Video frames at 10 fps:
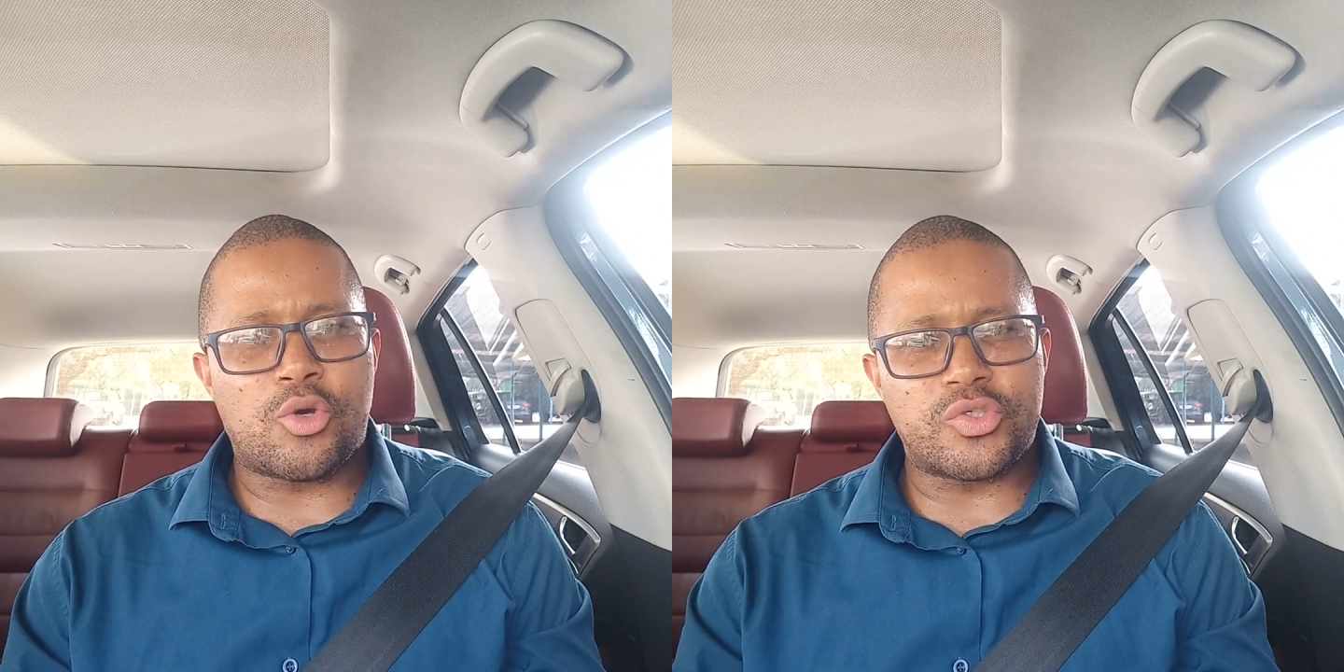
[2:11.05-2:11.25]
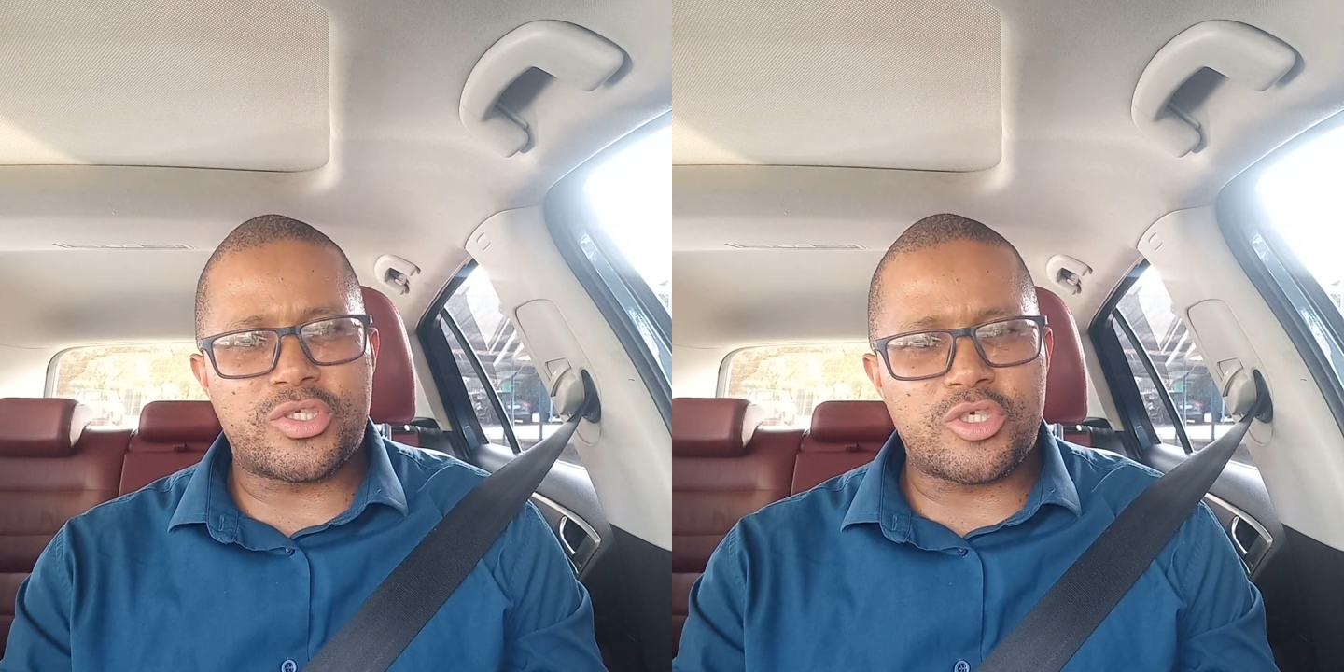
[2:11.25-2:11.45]

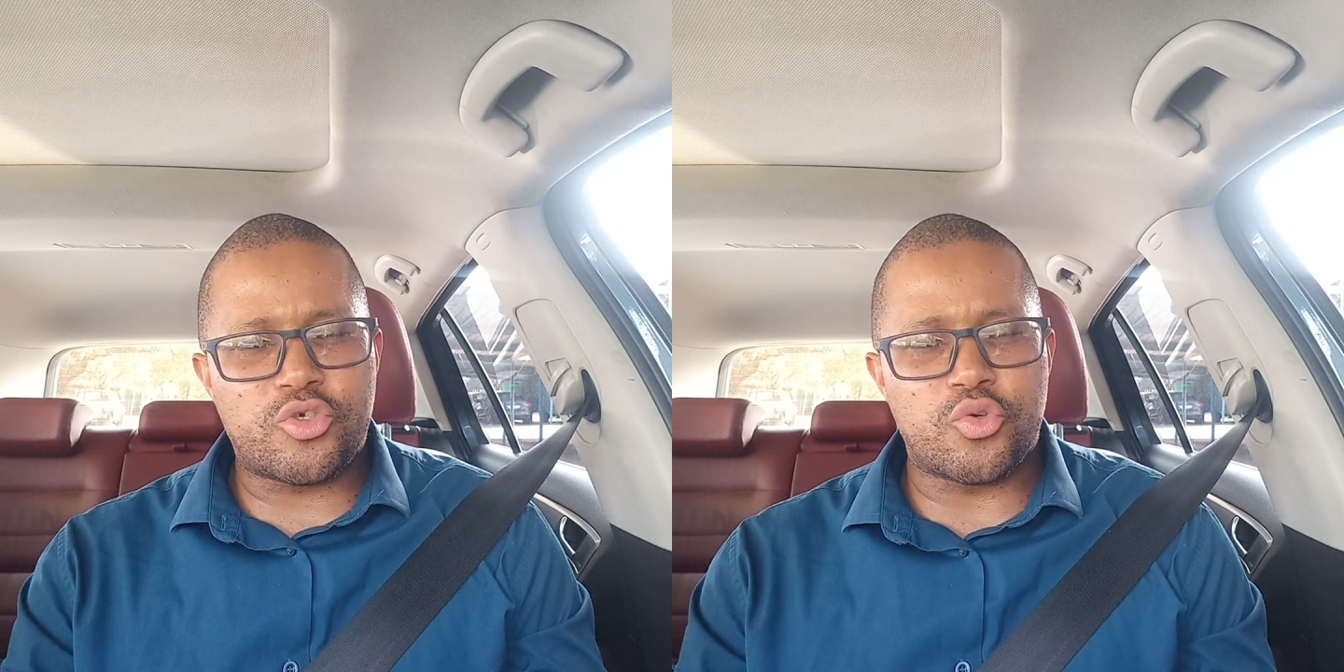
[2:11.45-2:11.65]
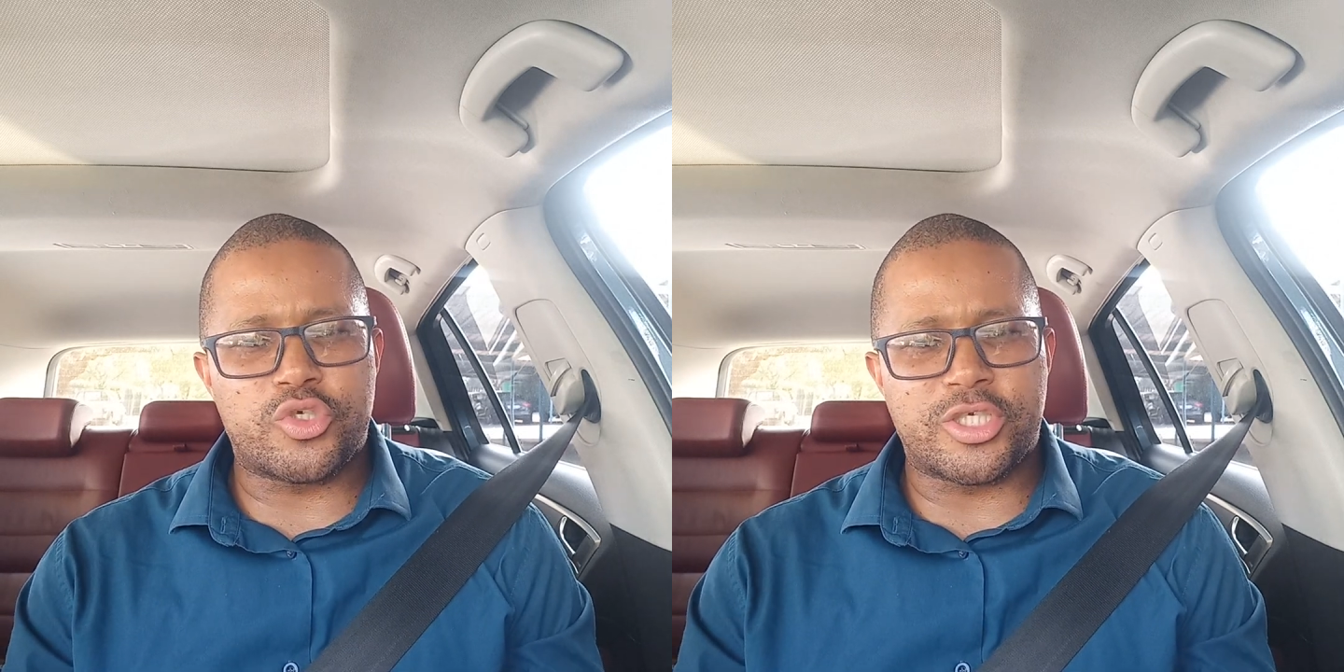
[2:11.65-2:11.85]

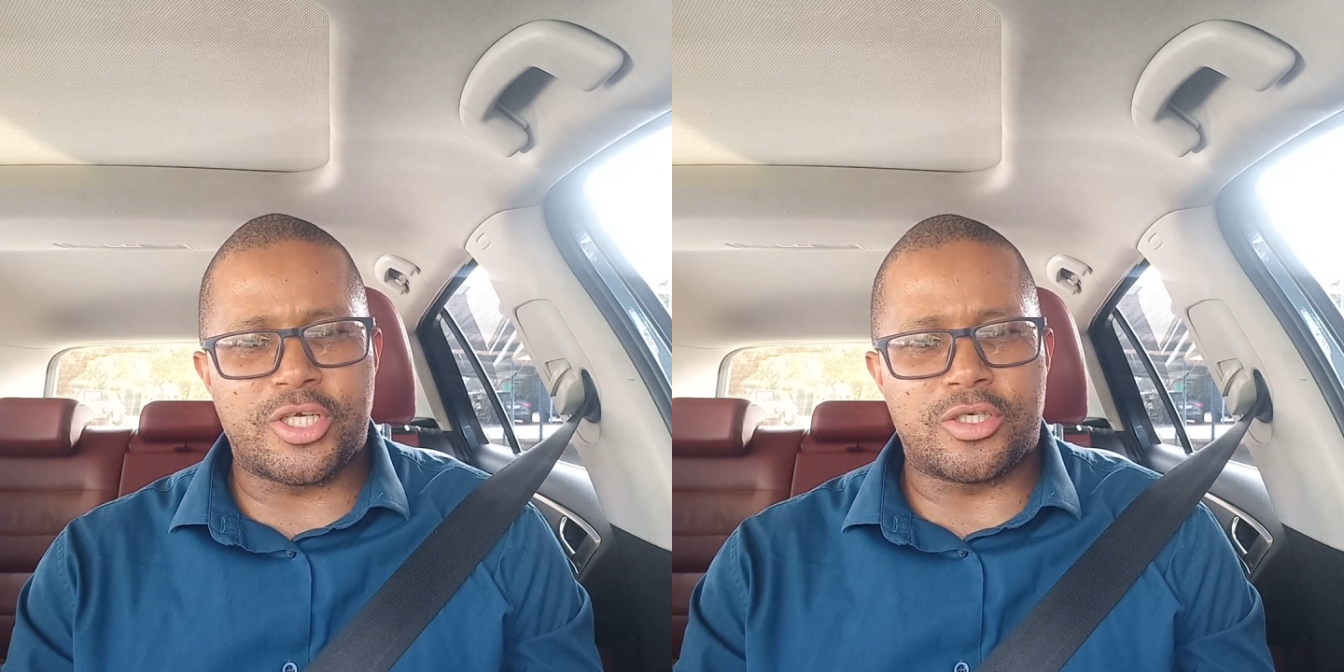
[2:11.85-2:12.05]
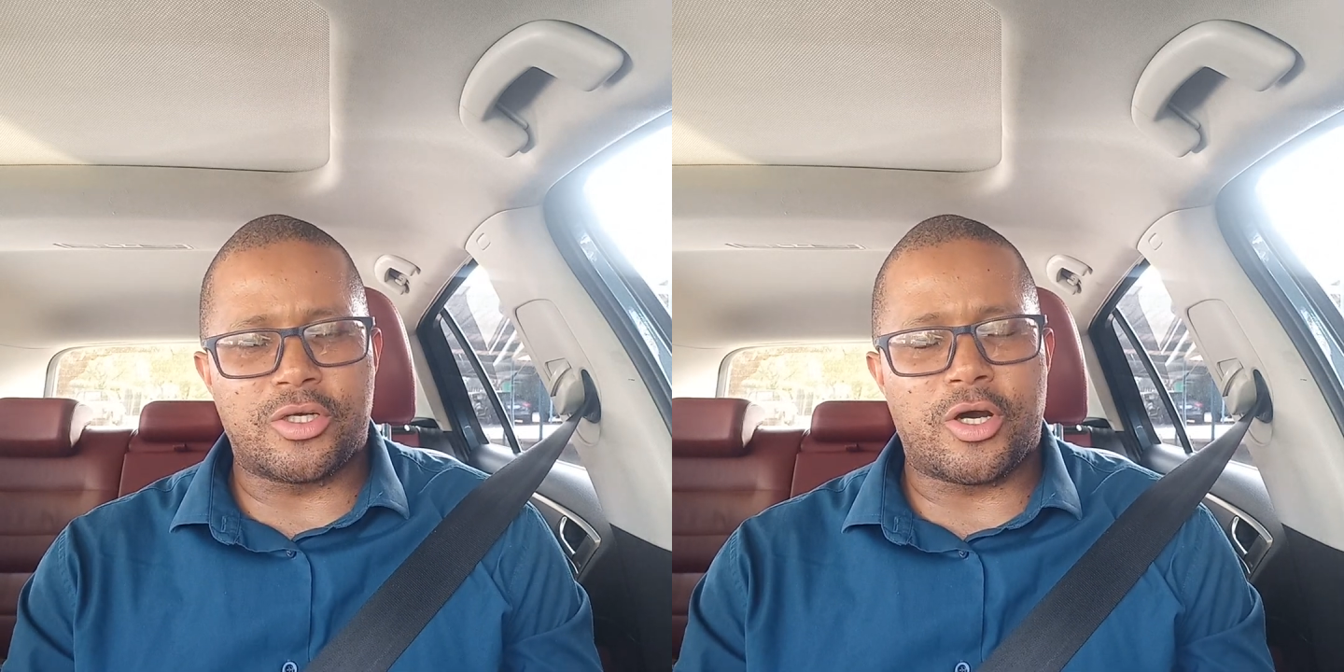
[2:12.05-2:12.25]

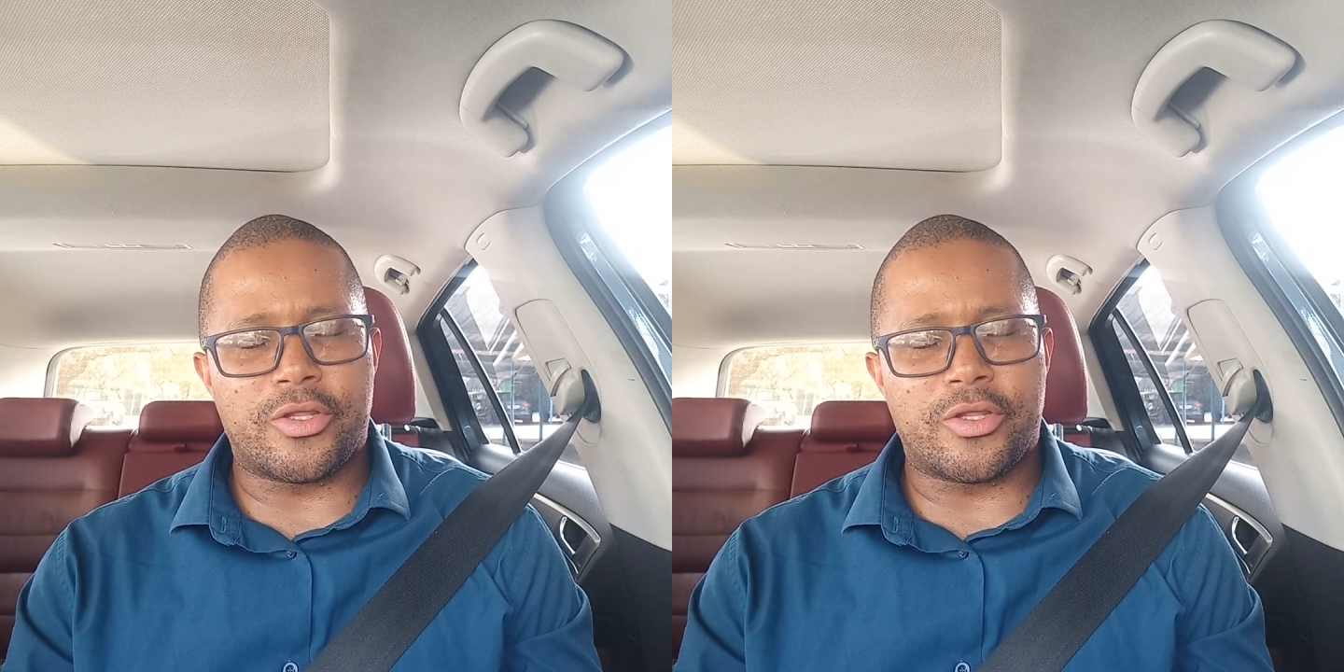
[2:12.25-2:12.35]
constitutional